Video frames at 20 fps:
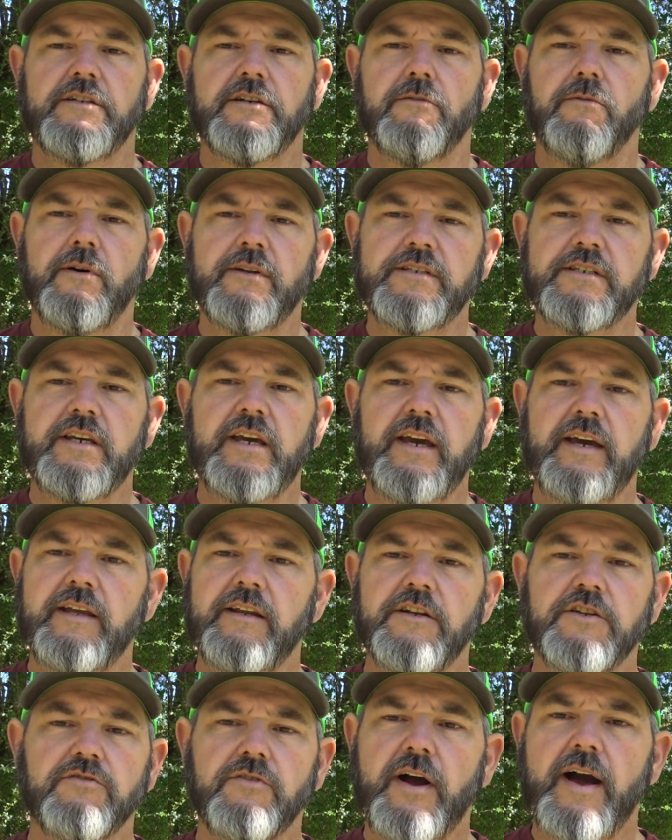So once
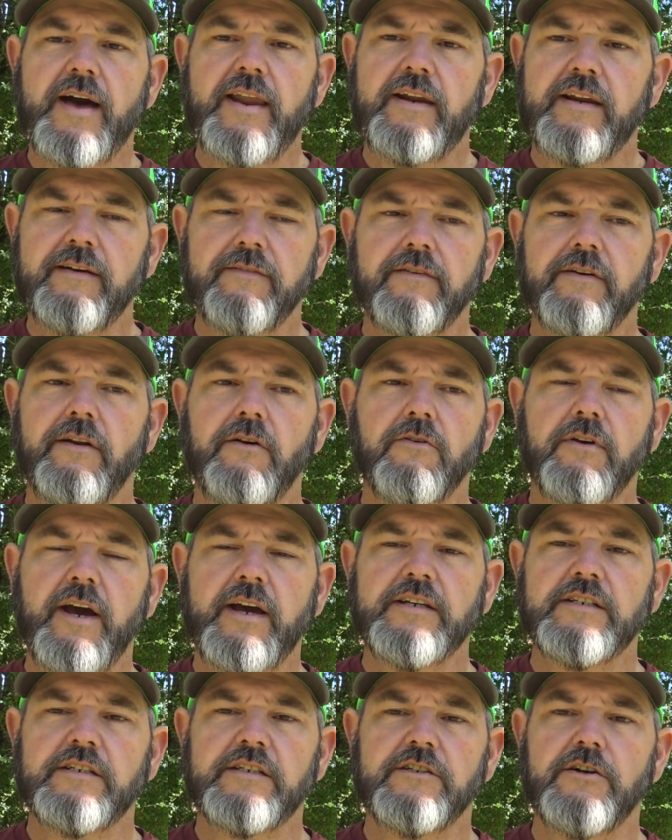again, try it in different
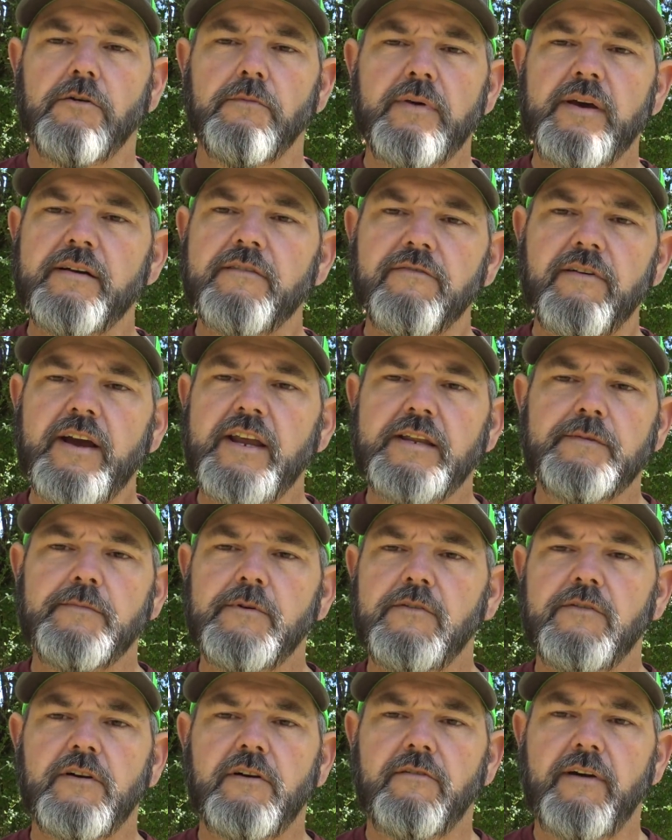locations. Don't be afraid to
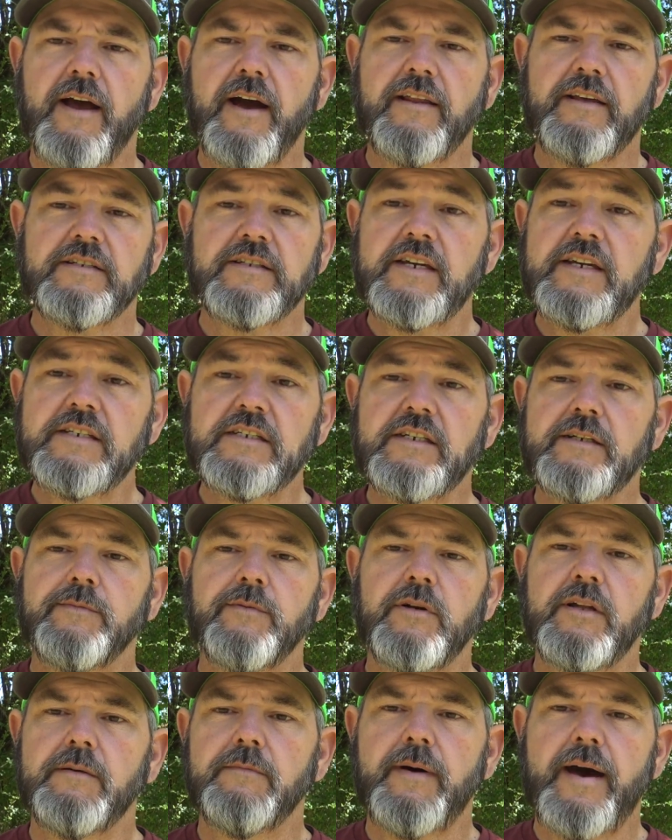move it around. It's easy to
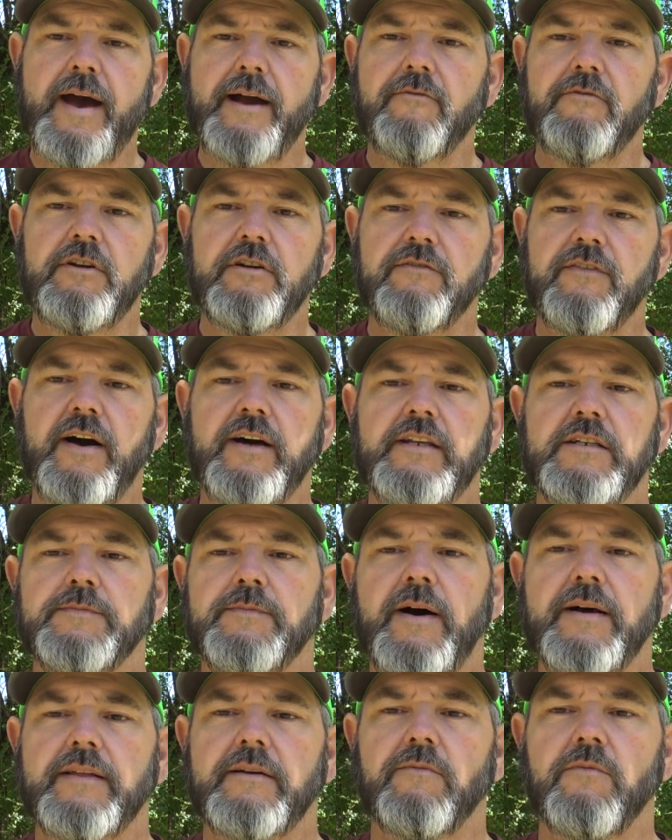put it back when you find a
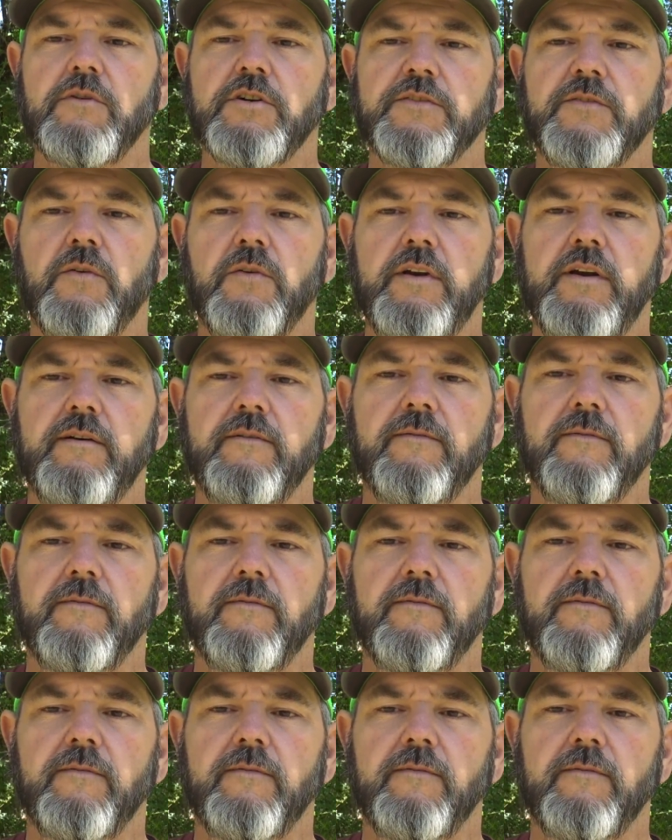spot that works for you.